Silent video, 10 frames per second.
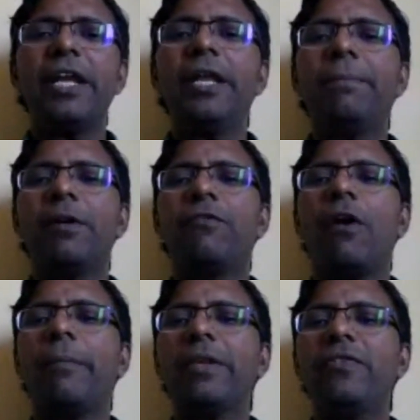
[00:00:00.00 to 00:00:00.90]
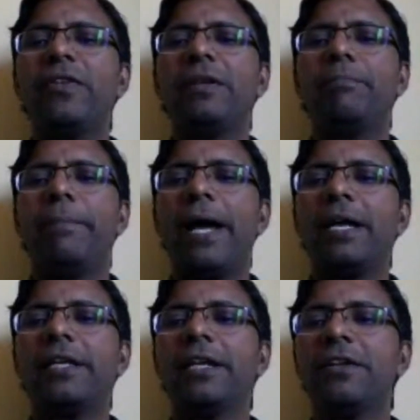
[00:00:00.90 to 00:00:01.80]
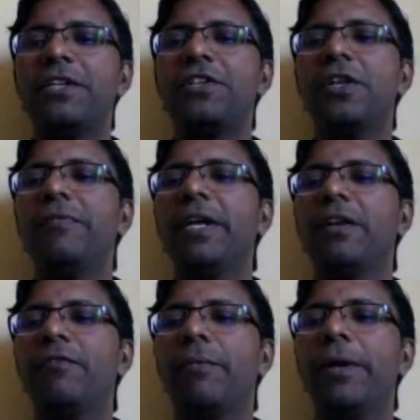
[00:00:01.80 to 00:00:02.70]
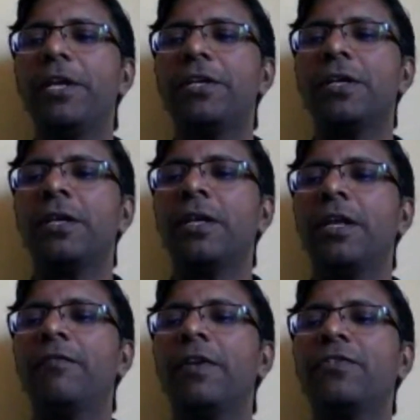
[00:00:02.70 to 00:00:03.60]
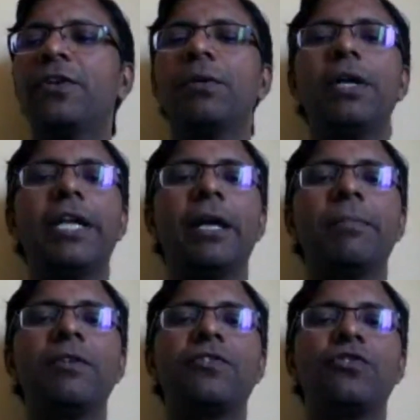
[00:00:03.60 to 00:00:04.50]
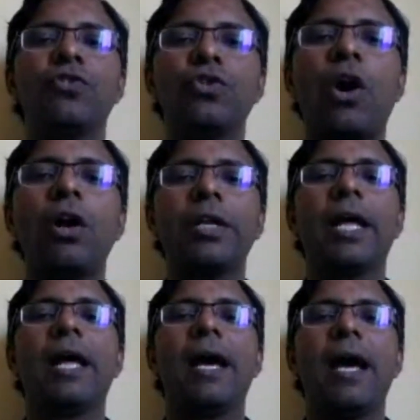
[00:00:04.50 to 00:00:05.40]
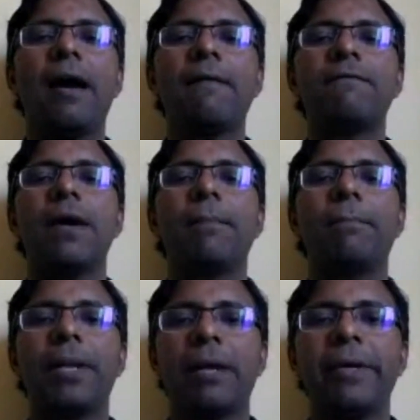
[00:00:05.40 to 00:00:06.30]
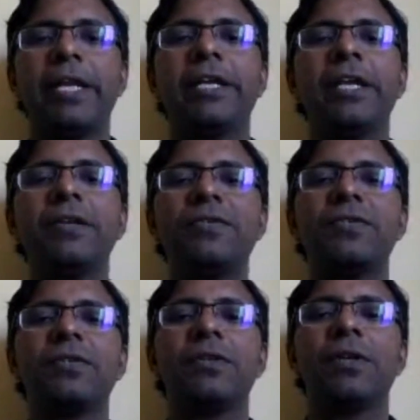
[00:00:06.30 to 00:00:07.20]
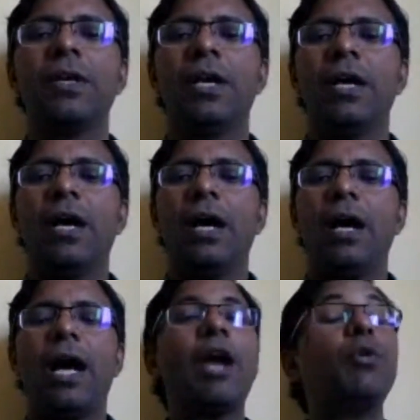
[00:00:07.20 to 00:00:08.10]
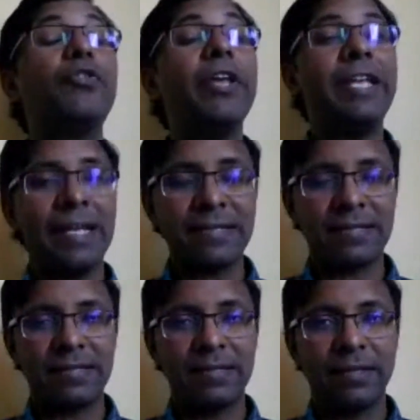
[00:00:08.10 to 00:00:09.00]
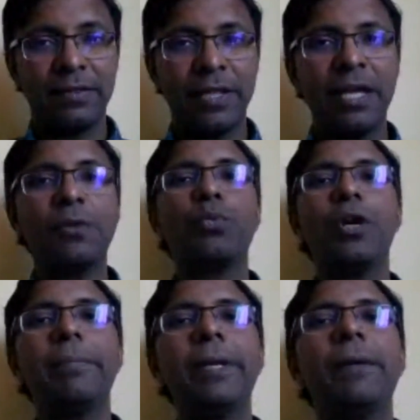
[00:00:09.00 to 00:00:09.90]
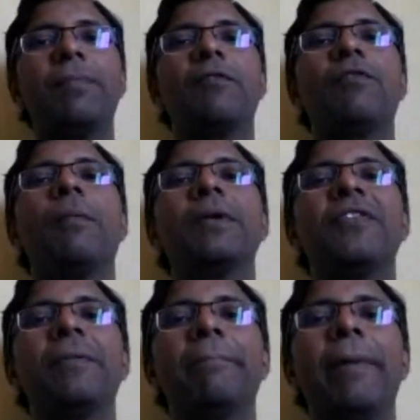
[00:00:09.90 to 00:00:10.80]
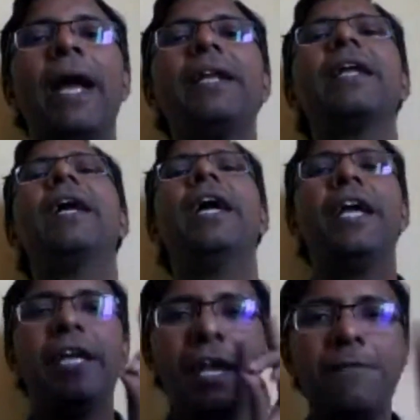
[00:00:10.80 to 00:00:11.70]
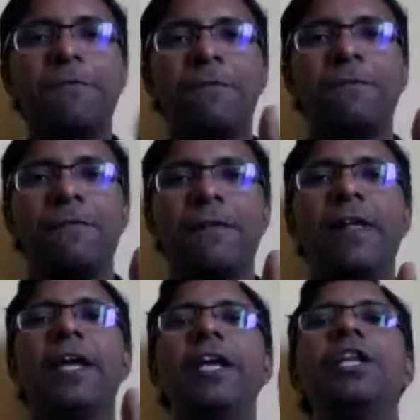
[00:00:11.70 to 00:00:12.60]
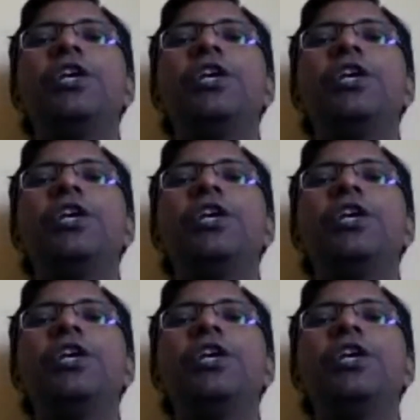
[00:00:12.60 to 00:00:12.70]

Is there any performance impact in retrieving information if SQL tables do not have primary keys? I would say yes. There would be a performance impact if